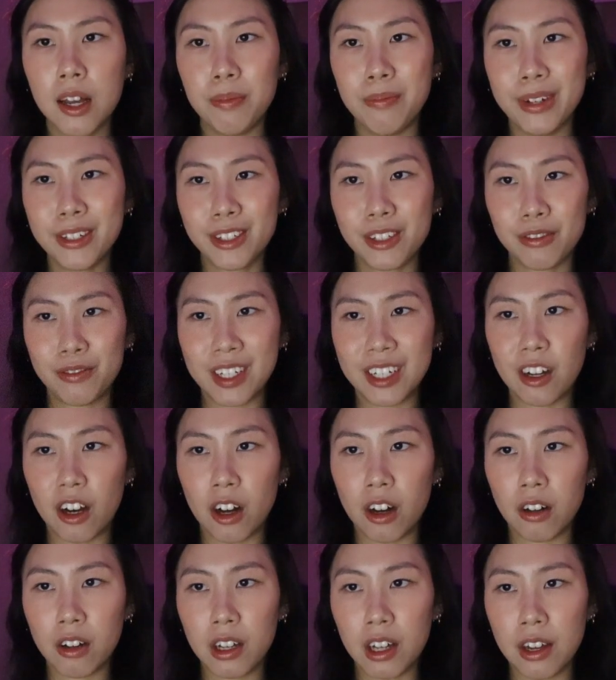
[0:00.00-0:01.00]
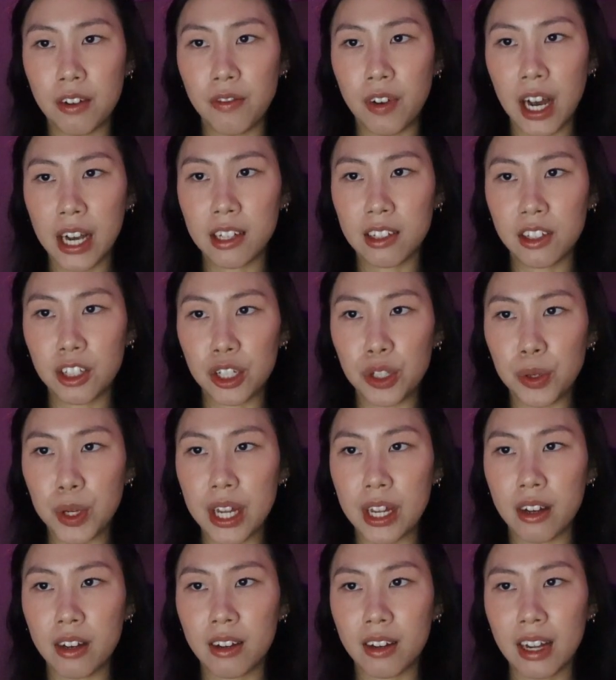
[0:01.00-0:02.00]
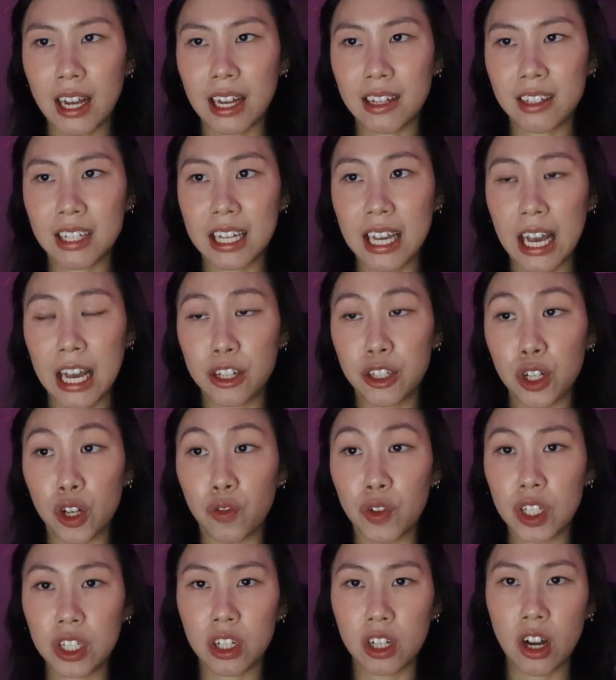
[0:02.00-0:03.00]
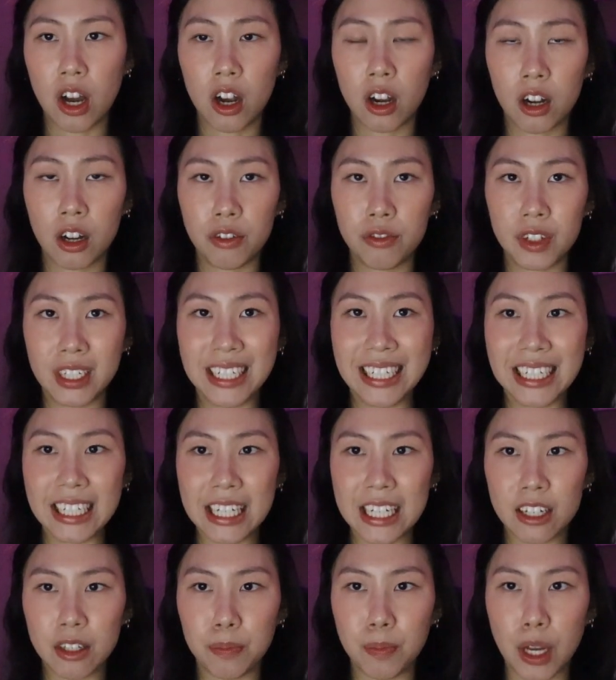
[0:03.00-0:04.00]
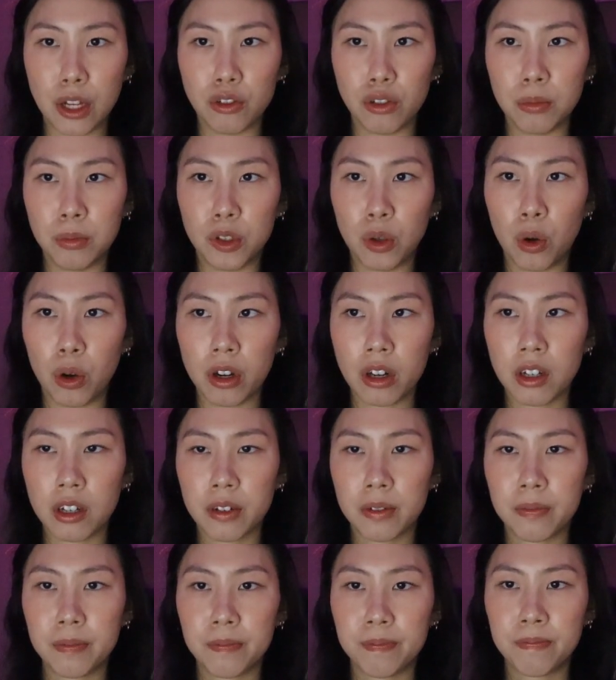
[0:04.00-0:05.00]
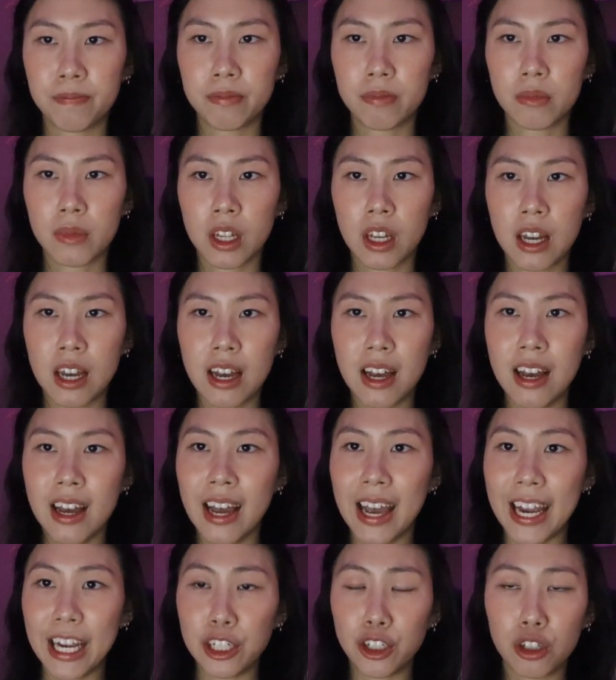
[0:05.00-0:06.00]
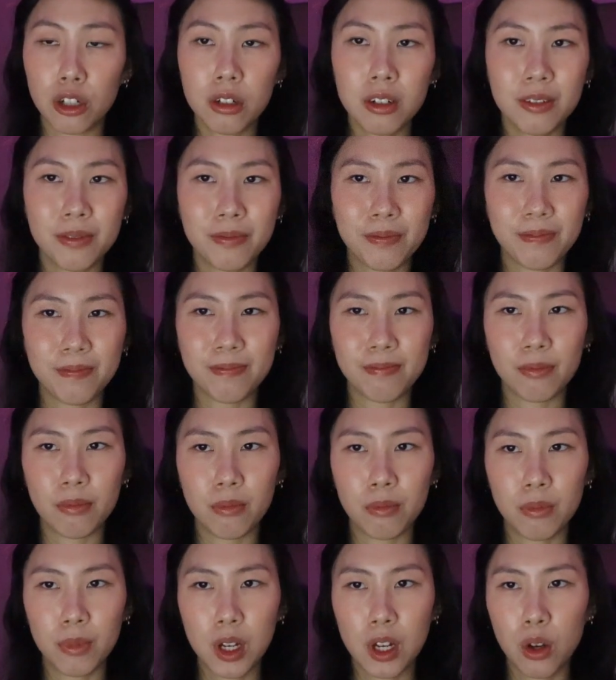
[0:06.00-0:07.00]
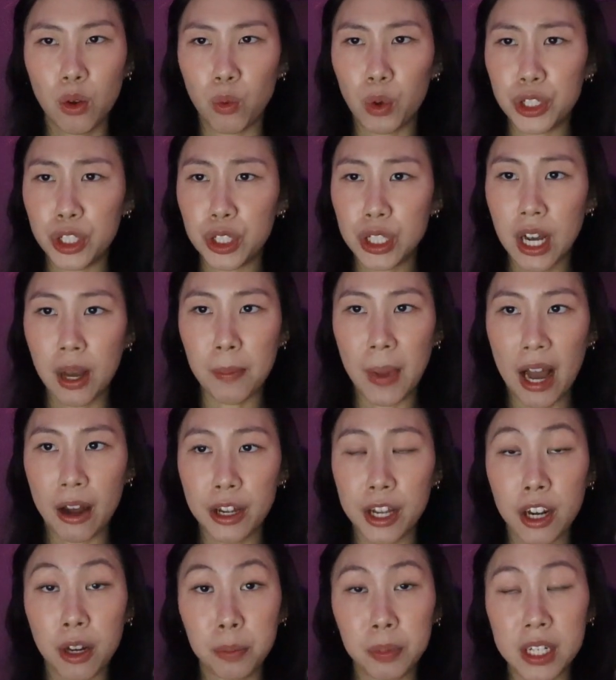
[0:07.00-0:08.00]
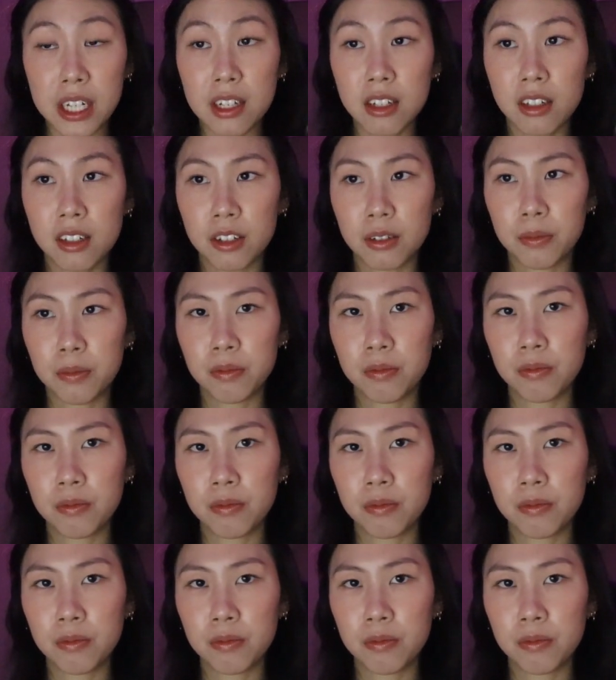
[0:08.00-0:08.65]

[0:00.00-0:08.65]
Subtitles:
Mr. Vidal invites you in as he heads over to knock on Fidelia's bedroom door. Angel, would you come out here, please?